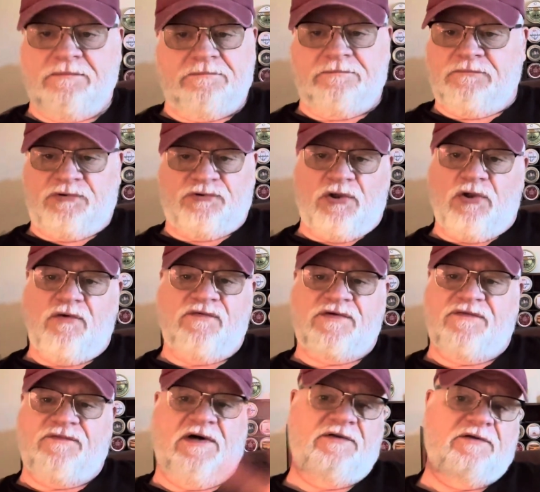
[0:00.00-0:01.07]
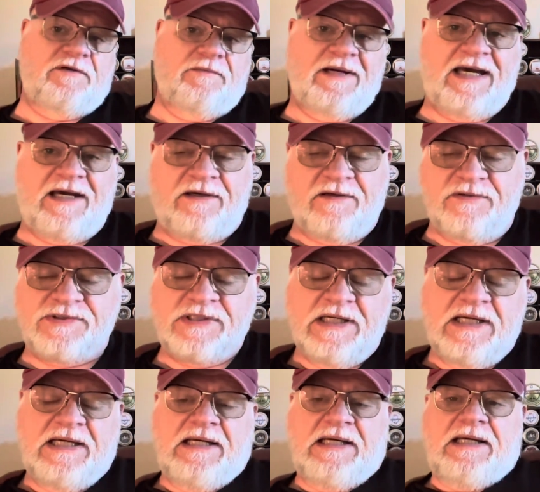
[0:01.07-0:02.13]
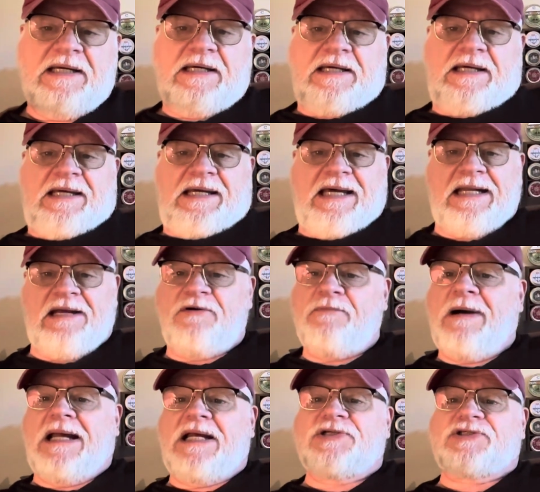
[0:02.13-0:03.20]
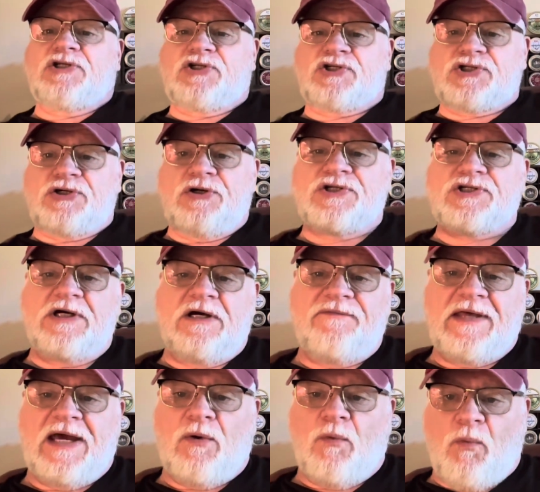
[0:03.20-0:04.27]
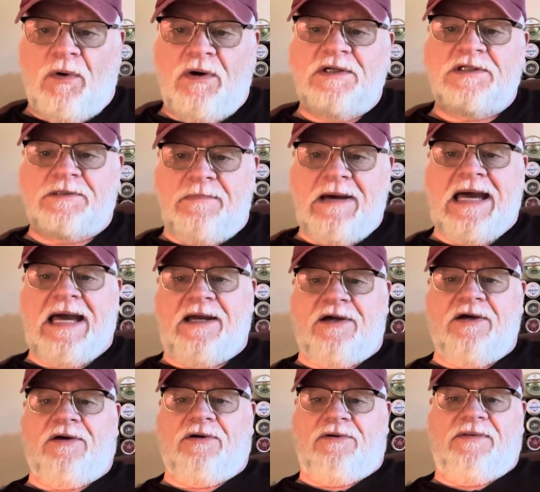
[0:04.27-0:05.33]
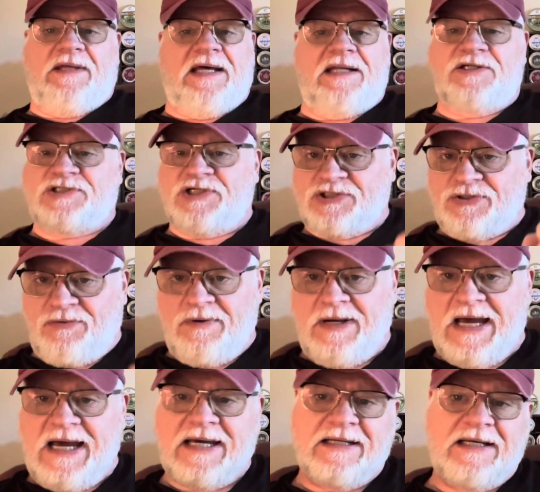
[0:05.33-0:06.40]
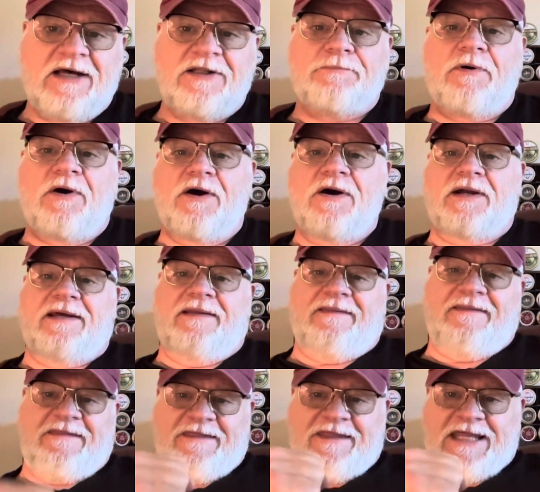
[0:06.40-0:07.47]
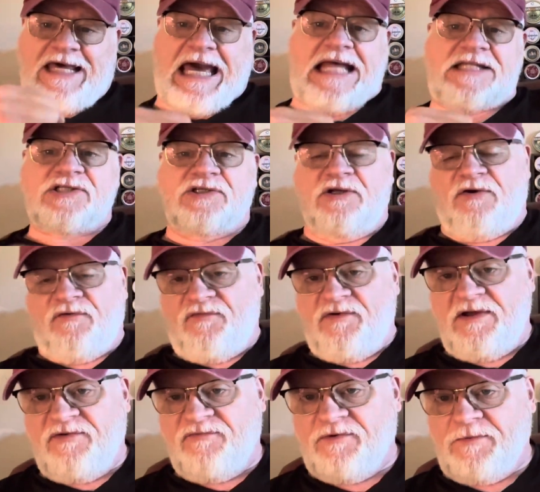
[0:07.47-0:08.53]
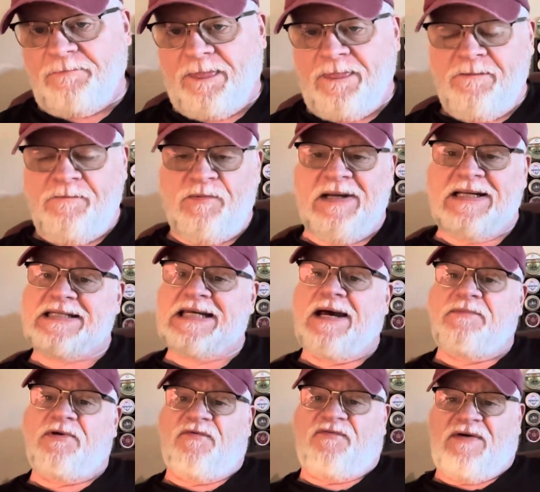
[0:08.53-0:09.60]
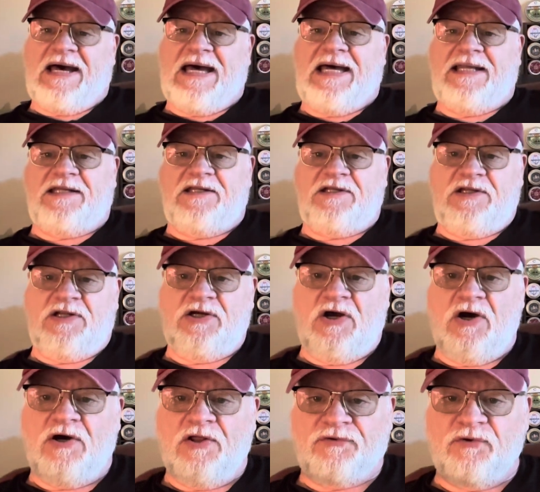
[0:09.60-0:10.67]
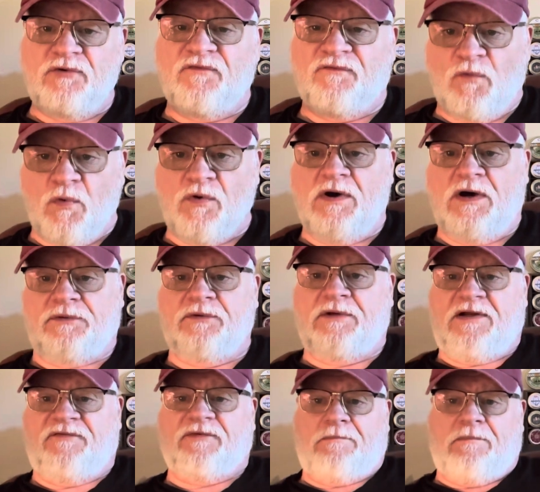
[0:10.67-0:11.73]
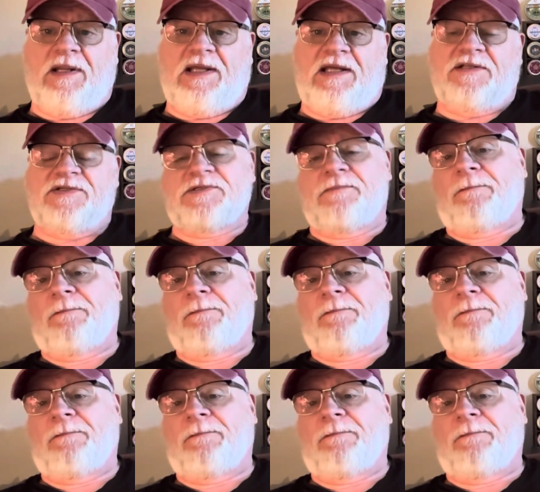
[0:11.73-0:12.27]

droves of other tobaccos. And everybody's in search of that one tobacco that is just going to knock it out of the park, and that's their favorite. But by the time you find it, you've gone through 400 different blends,